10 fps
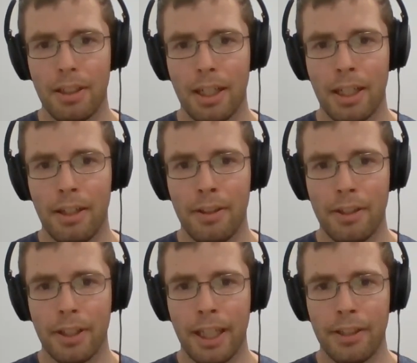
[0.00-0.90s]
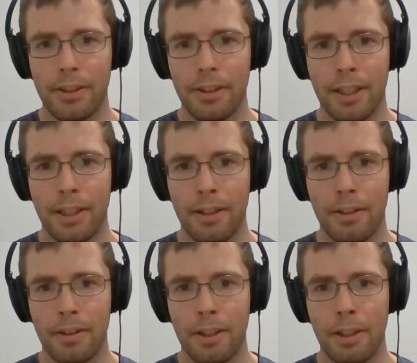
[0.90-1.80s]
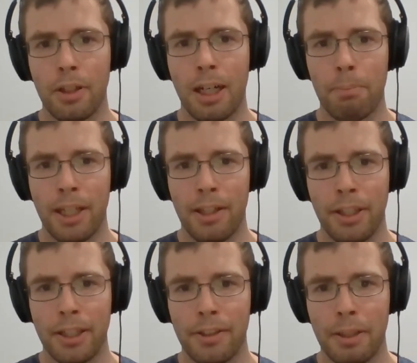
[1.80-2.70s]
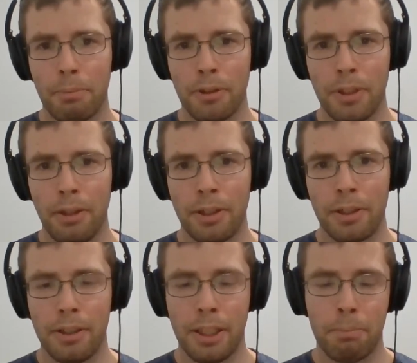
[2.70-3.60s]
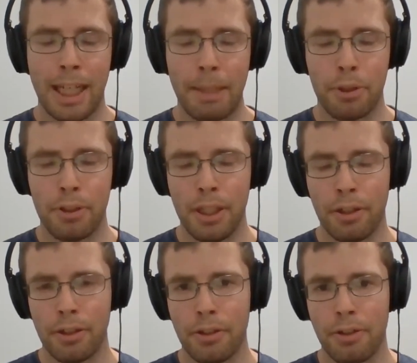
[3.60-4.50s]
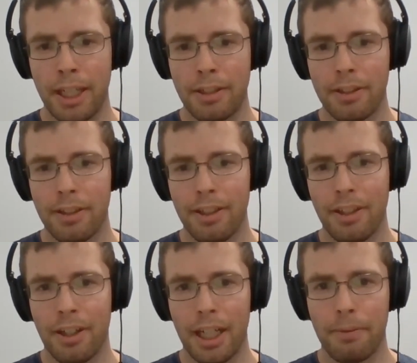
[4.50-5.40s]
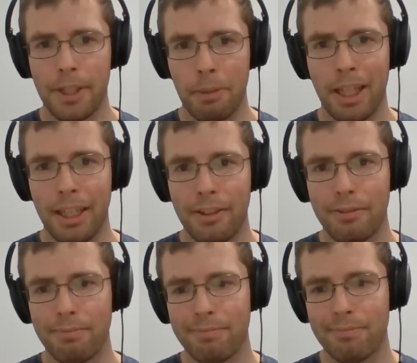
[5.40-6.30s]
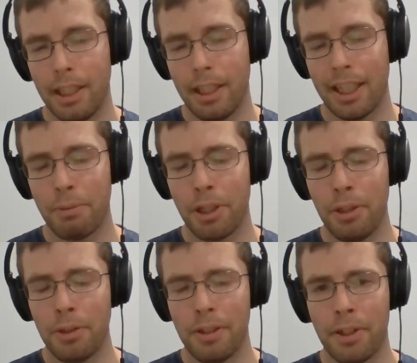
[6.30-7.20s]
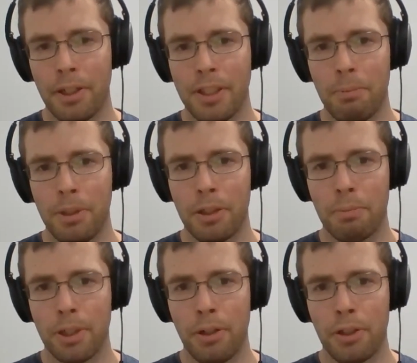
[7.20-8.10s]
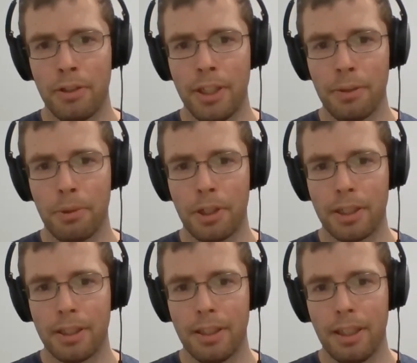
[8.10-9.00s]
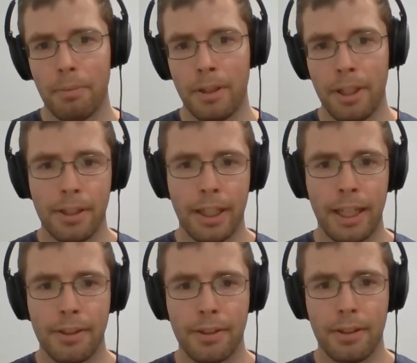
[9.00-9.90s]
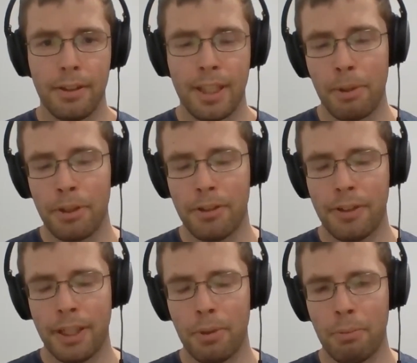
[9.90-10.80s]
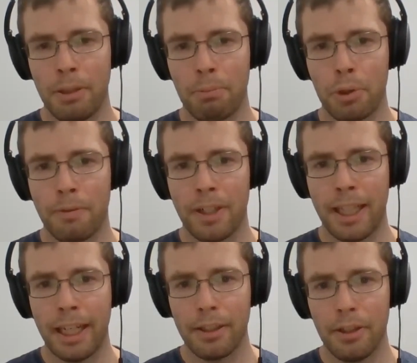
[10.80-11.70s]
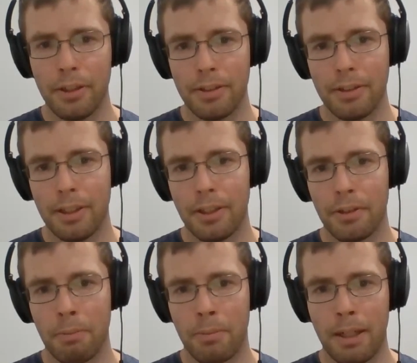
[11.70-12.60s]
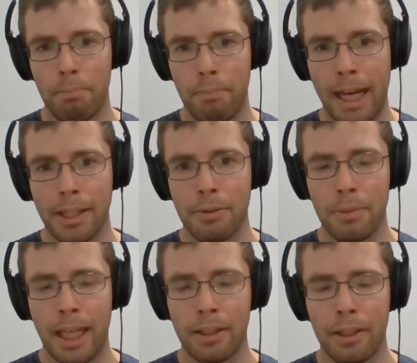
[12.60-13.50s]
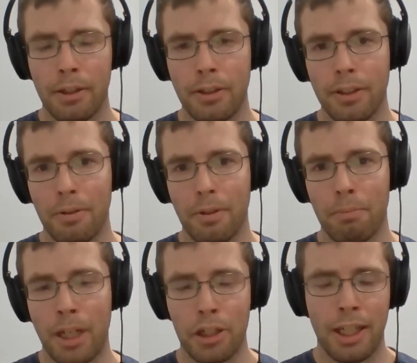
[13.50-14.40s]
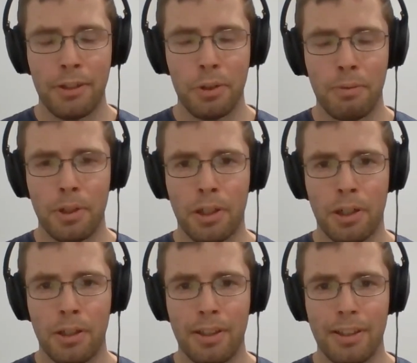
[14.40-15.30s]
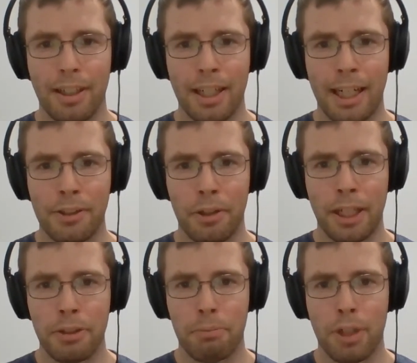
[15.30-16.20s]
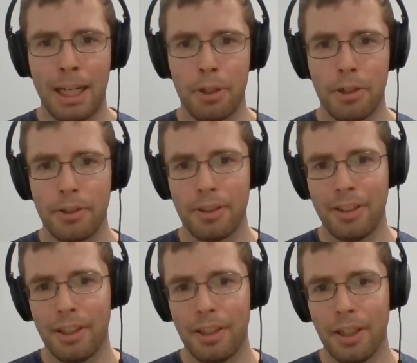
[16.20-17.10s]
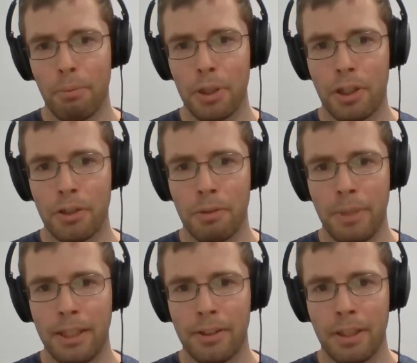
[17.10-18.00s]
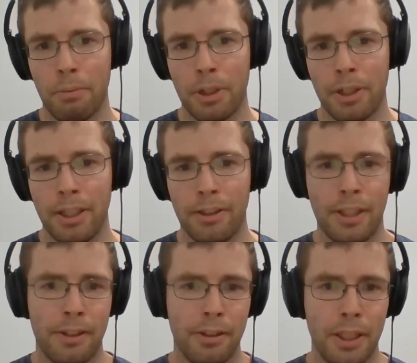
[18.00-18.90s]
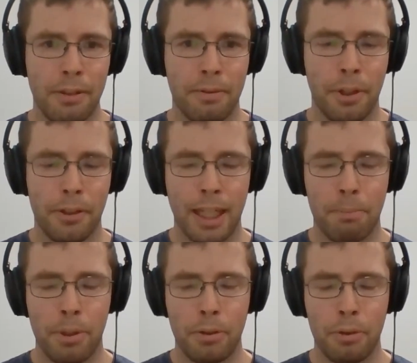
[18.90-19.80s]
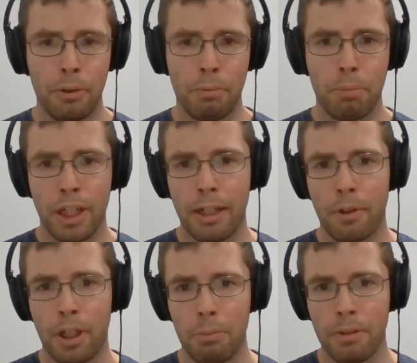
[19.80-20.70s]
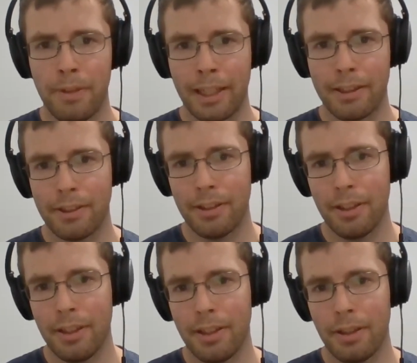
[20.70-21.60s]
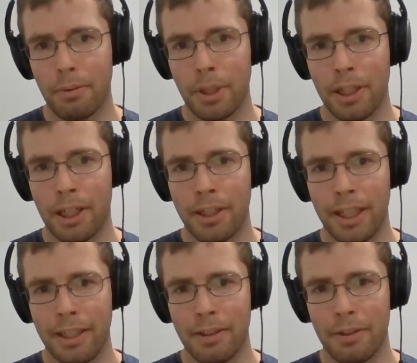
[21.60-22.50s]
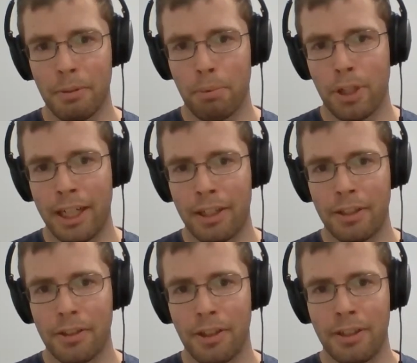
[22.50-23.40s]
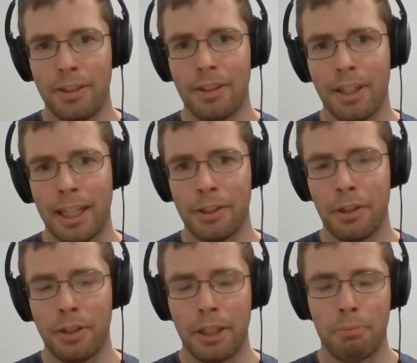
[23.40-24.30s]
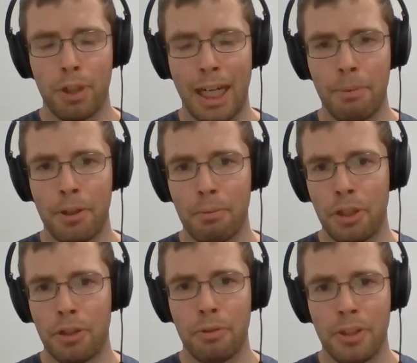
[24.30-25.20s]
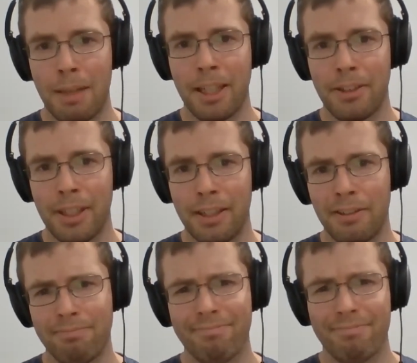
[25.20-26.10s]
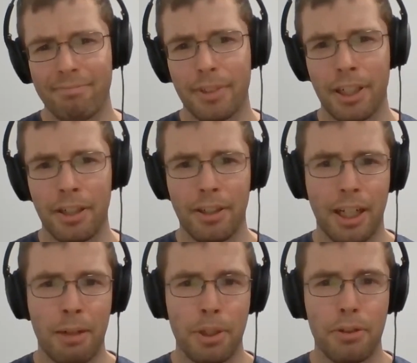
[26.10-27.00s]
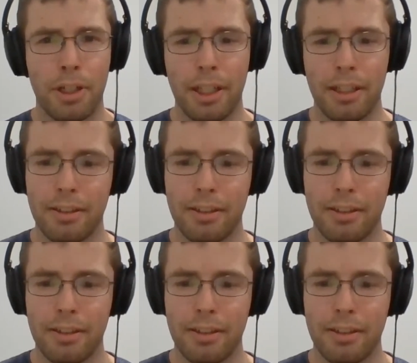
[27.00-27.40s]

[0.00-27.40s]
In this case, in the top panel, you can see the implied posterior constraint on f sigma 8. And so we're going to use a very similar approach in this work. In this case, the summary statistic will be the profile likelihood, so the maximum likelihood marginalized over all galaxy connection parameters, which also means that we're insensitive, for example, to prior volume effects regarding the priors on galaxy connection parameters, which to some extent are arbitrary.